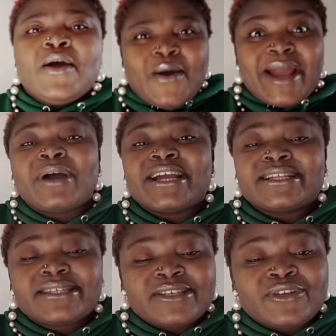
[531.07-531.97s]
All right,
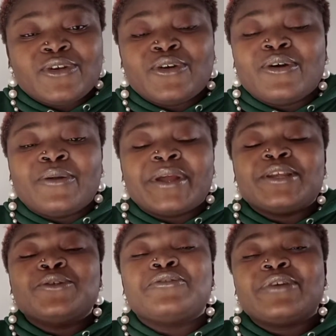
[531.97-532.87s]
might, you know,
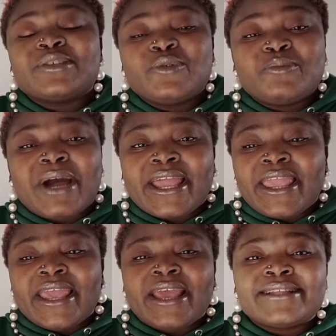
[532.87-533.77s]
already know Facebook
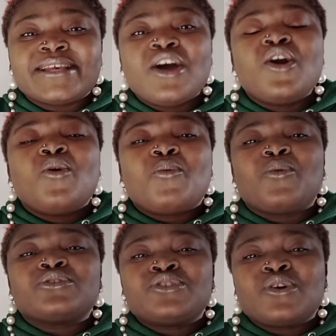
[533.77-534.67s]
Market,
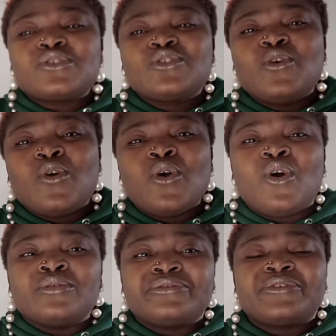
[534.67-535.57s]
just go
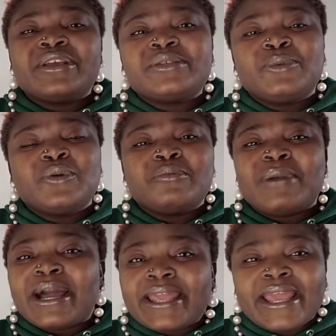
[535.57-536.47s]
on Facebook
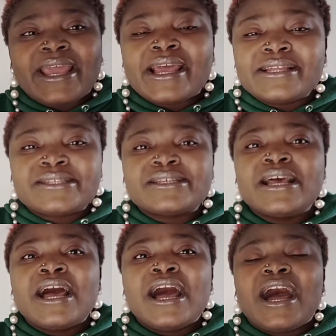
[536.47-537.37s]
Market
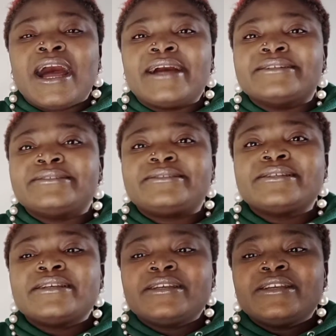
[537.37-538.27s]
and,
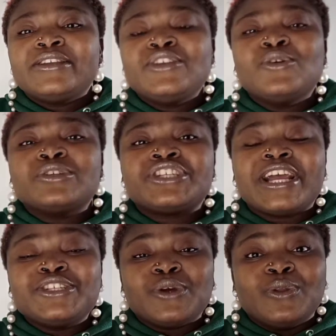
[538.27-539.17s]
you know,
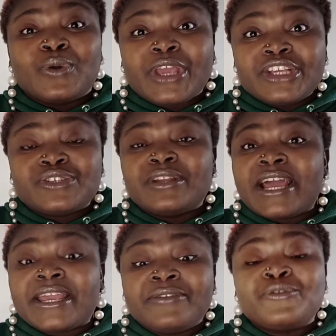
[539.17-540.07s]
change your location.
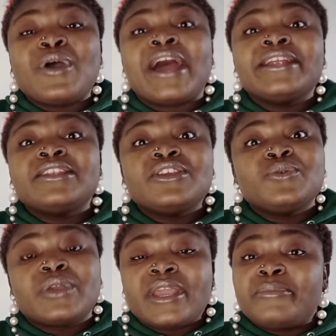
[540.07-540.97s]
Like if you are in
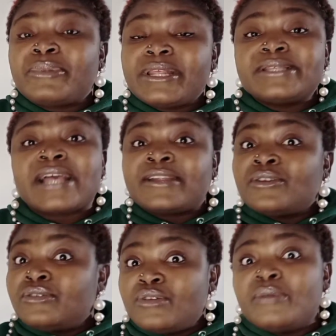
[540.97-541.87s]
the UK, please, I
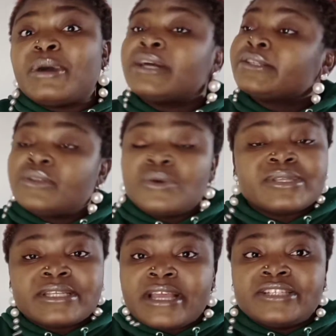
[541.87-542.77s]
don't know about
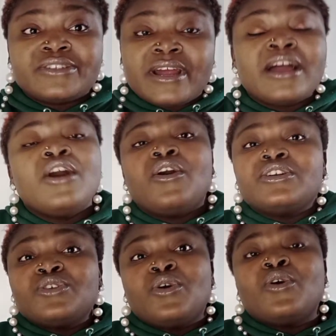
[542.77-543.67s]
those in Nigeria,
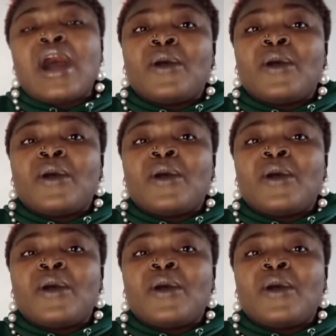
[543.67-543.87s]
although